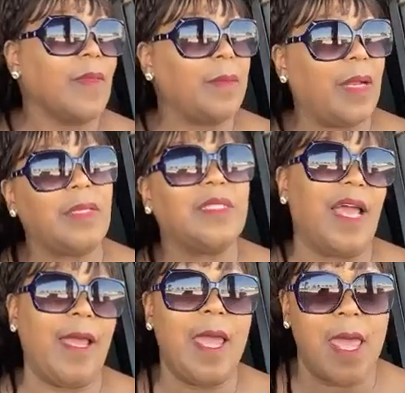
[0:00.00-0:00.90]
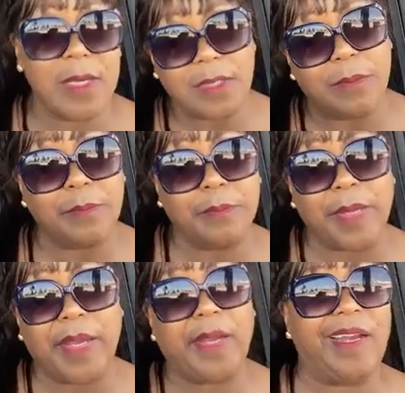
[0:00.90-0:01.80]
Like, that's a handsome
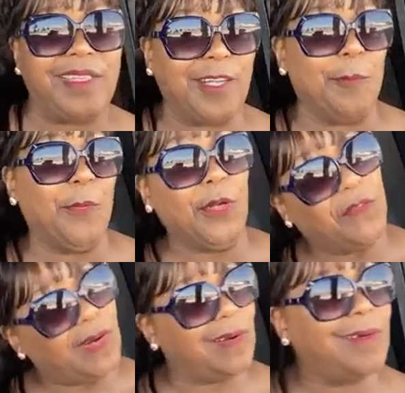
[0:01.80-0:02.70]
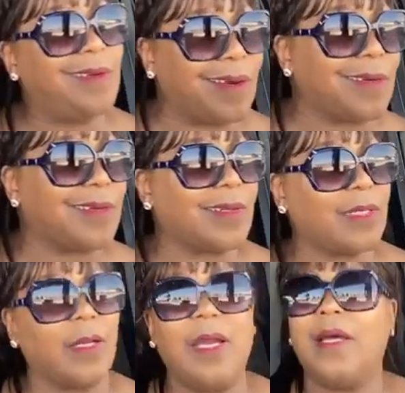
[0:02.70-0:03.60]
man, that's a beautiful
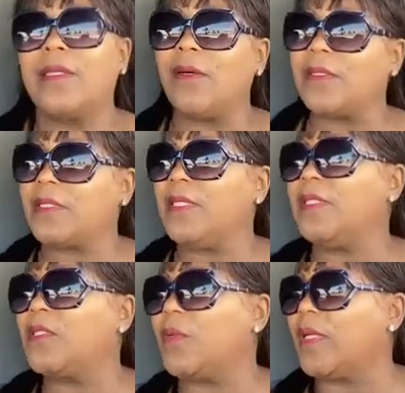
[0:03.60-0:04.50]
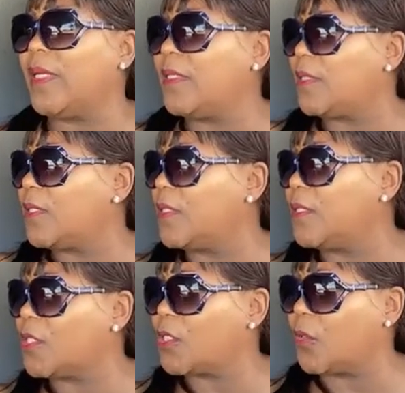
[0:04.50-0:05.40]
girl. Those things relate
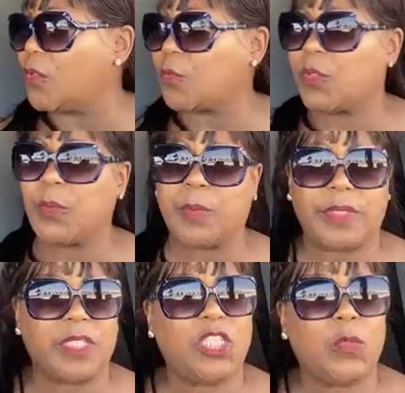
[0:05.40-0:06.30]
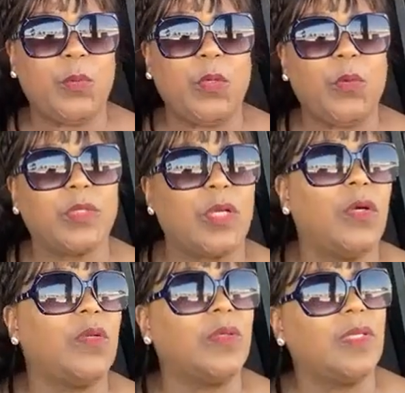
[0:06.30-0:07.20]
to the soulless realm, but the spirit was
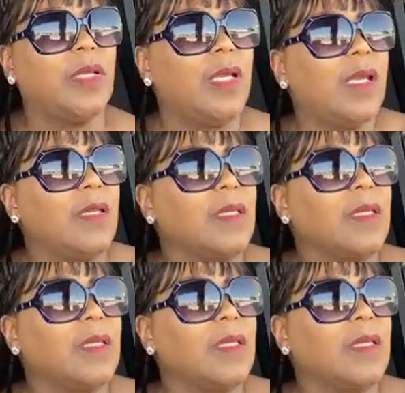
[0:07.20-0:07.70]
only